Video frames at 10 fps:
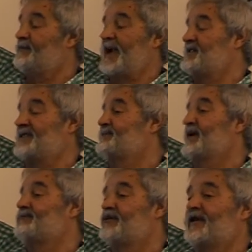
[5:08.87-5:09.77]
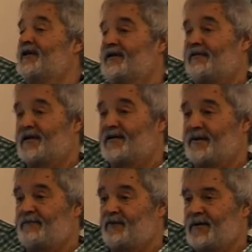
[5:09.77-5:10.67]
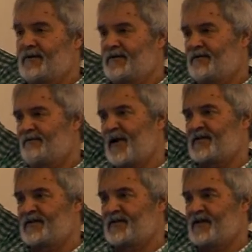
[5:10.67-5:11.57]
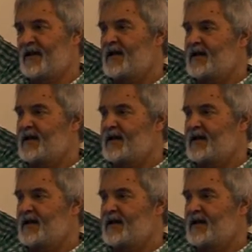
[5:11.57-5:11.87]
paintings by Bruegel, for example, where the peasants,